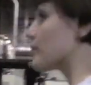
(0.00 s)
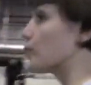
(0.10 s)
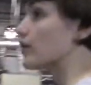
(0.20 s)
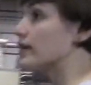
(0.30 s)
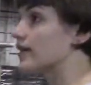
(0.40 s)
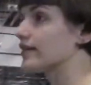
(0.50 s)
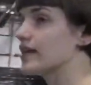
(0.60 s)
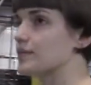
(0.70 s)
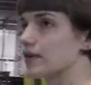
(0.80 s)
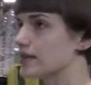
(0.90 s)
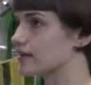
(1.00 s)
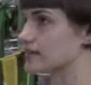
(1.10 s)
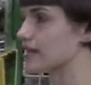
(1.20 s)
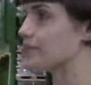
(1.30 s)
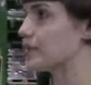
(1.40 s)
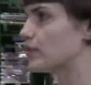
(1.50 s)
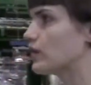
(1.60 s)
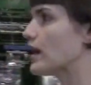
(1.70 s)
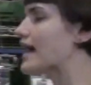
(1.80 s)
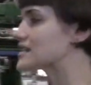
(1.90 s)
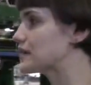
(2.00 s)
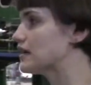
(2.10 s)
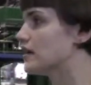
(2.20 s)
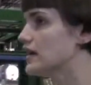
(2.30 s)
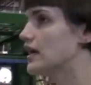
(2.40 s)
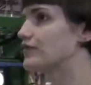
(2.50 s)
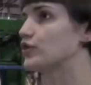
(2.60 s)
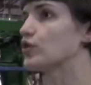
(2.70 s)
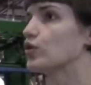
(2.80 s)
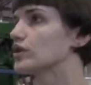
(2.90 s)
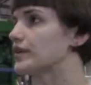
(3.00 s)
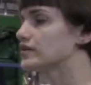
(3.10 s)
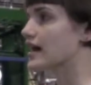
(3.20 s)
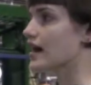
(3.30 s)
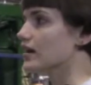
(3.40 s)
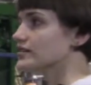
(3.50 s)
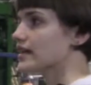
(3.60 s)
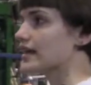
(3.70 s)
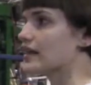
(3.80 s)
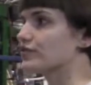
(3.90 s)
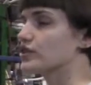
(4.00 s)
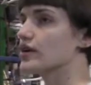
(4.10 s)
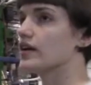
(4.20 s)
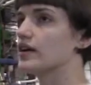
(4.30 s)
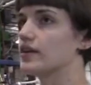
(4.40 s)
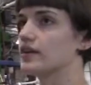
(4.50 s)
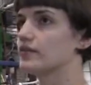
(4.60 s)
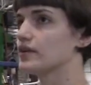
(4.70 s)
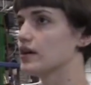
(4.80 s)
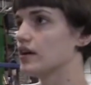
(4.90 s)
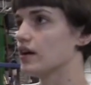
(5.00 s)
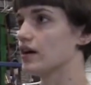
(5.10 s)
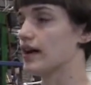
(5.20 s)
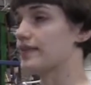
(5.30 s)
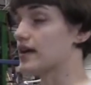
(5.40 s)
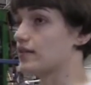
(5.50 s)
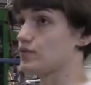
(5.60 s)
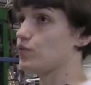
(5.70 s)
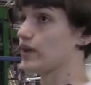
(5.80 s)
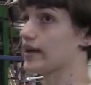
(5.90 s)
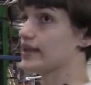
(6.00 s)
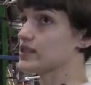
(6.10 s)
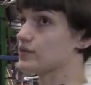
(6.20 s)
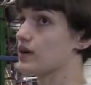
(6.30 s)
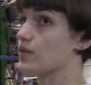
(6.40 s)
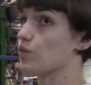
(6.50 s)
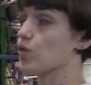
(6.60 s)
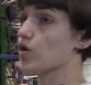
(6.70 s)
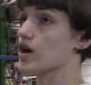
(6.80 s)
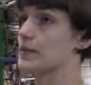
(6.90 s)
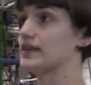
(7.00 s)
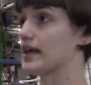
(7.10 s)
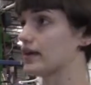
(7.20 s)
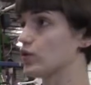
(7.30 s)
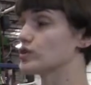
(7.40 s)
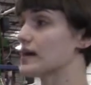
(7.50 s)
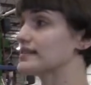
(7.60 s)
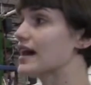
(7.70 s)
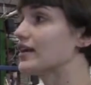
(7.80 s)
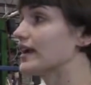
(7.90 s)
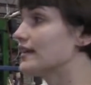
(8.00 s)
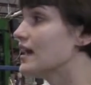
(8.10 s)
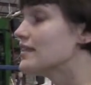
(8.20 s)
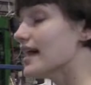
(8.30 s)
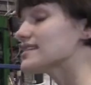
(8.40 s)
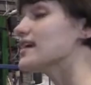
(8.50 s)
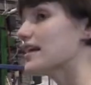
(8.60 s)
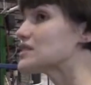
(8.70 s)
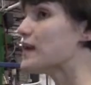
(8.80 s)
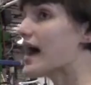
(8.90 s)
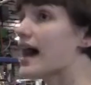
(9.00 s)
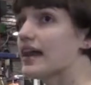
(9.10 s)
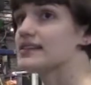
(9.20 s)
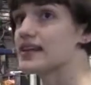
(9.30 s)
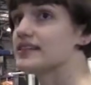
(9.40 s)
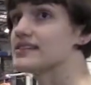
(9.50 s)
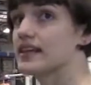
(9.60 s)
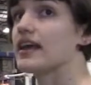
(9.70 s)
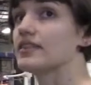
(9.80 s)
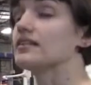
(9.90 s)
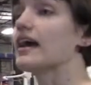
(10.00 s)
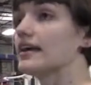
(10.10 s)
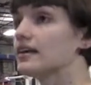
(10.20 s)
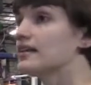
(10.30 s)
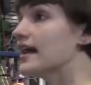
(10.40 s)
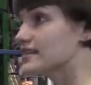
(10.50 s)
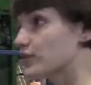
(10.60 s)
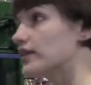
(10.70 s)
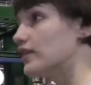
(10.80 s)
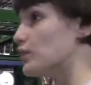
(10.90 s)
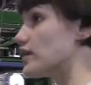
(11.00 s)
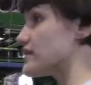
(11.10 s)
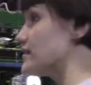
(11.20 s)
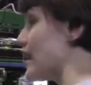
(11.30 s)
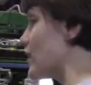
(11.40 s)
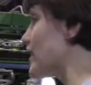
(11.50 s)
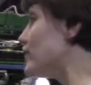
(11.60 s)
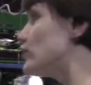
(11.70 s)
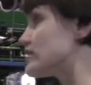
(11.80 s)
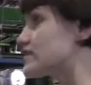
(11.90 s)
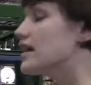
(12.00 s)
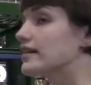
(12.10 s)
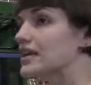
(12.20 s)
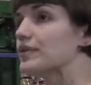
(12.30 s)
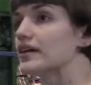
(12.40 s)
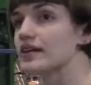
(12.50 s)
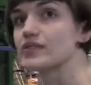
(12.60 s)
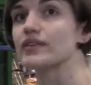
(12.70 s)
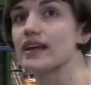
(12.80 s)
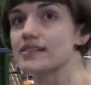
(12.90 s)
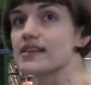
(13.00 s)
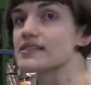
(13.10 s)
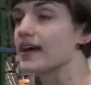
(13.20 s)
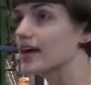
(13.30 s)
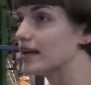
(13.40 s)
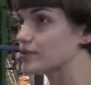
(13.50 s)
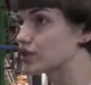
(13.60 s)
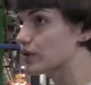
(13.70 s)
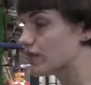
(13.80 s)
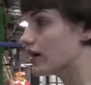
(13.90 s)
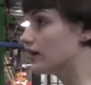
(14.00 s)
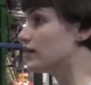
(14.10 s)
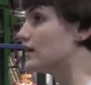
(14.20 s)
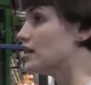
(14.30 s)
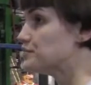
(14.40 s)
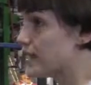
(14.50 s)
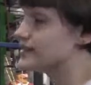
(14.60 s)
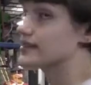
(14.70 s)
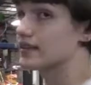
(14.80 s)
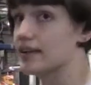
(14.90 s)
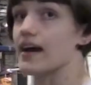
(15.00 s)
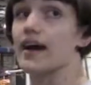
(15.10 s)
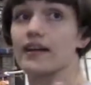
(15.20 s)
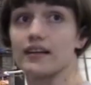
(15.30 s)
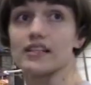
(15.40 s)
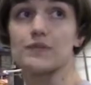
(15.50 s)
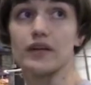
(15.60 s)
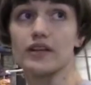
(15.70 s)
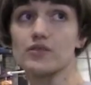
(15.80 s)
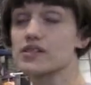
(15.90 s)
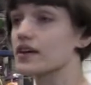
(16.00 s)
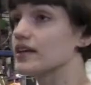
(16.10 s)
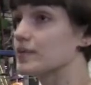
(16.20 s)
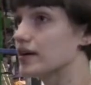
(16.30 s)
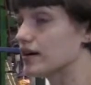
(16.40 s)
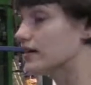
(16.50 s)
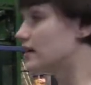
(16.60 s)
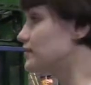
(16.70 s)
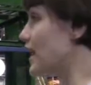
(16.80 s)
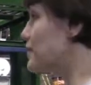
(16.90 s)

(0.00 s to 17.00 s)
important than keeping like the temp. People ask me if you cool a beer down, take it on the refrigerator, and then it gets warm and then it cools back down again. That's not as bad as it sitting in the light. That's really the worst. That'll give you skunky beer is what that tastes like, and I'm sure we've all basically had an experience with skunky beer. Not